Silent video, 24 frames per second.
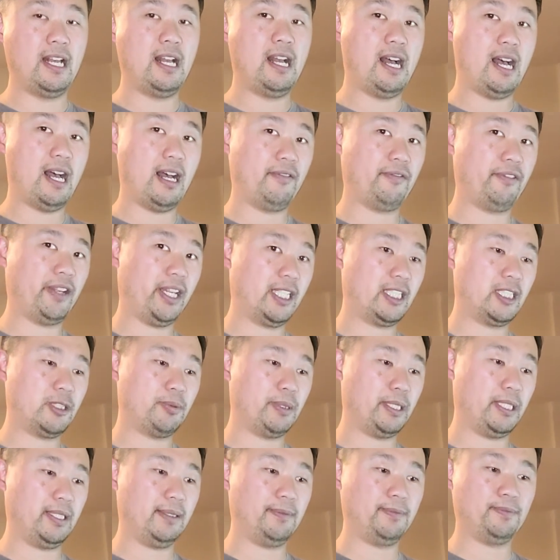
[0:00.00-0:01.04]
off
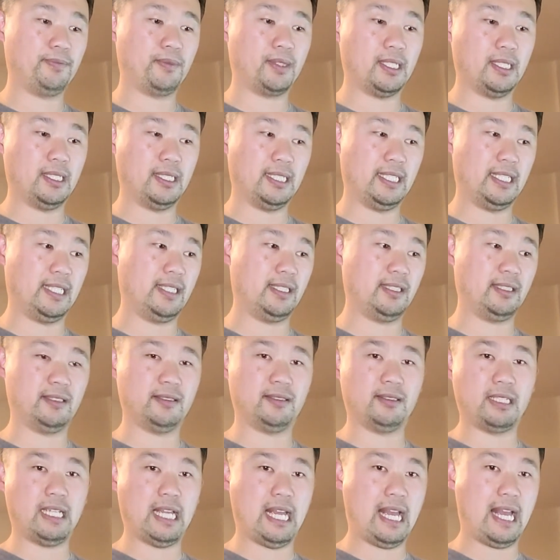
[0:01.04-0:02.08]
HP, again,
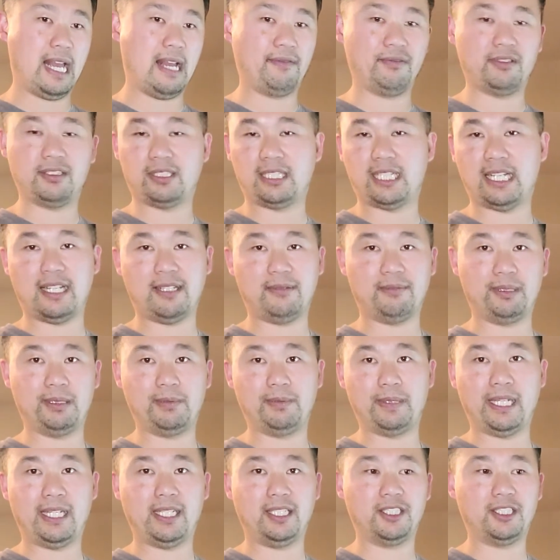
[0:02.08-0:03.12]
have to kind of be
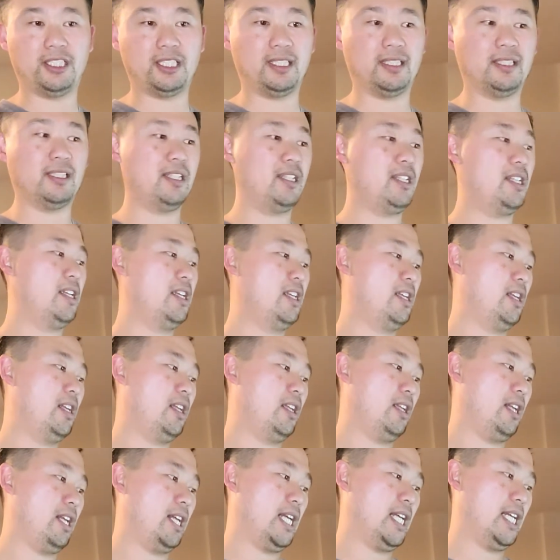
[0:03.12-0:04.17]
patient
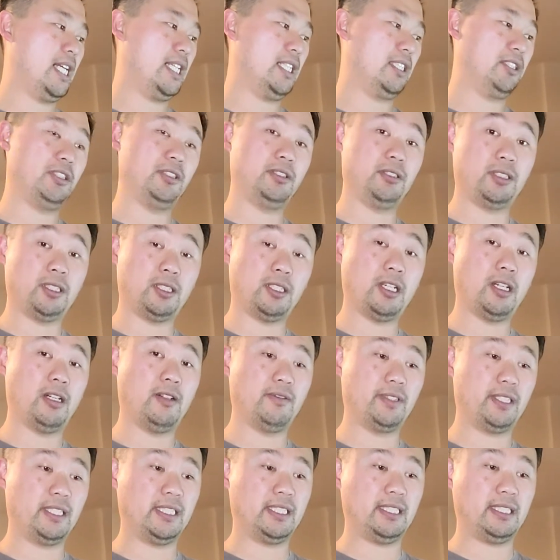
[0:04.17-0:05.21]
due to
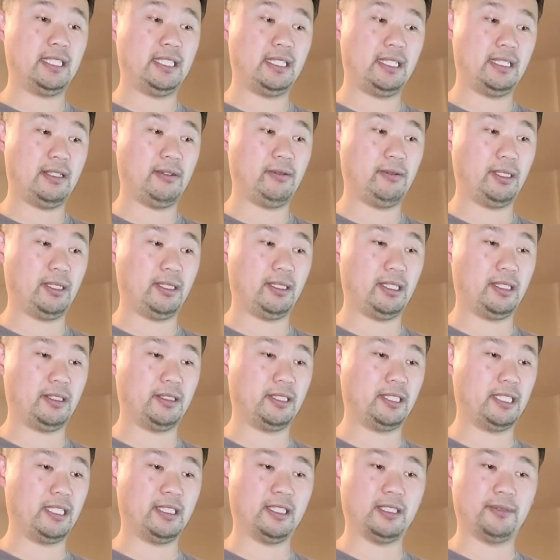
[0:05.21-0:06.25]
COVID, what they're
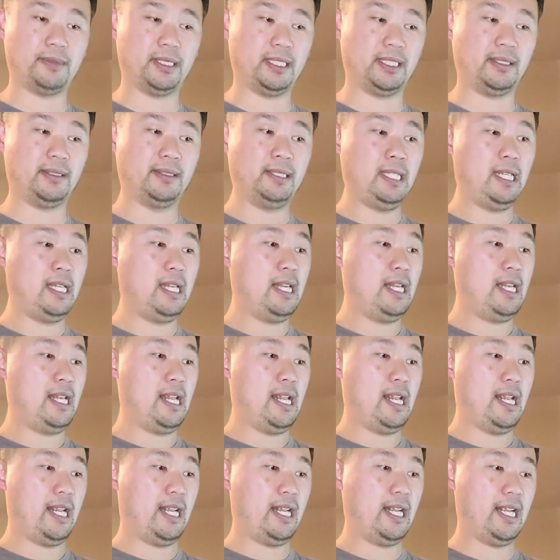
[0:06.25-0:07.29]
telling me,
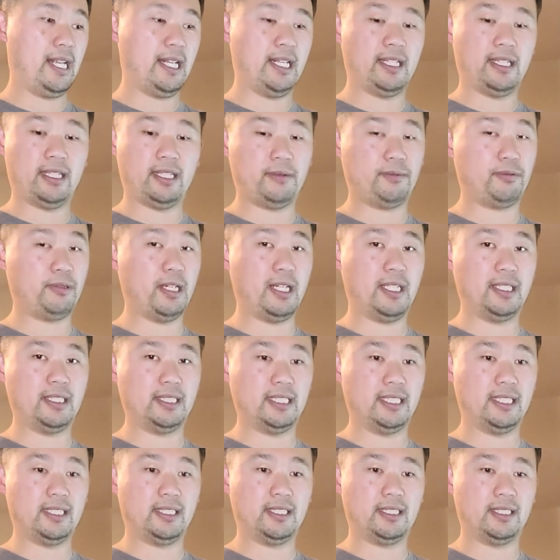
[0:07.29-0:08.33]
and their
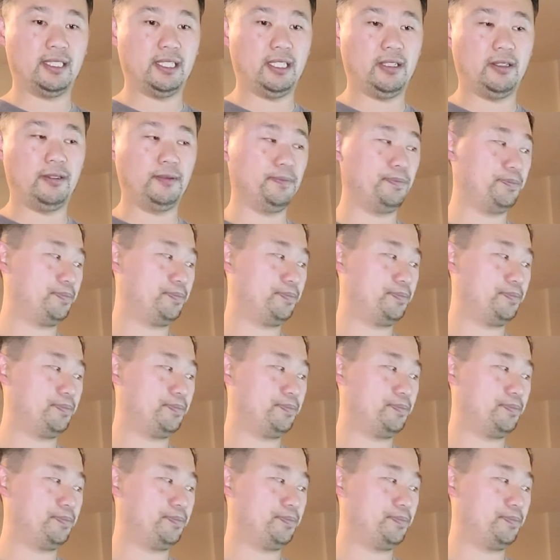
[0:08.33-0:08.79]
process. So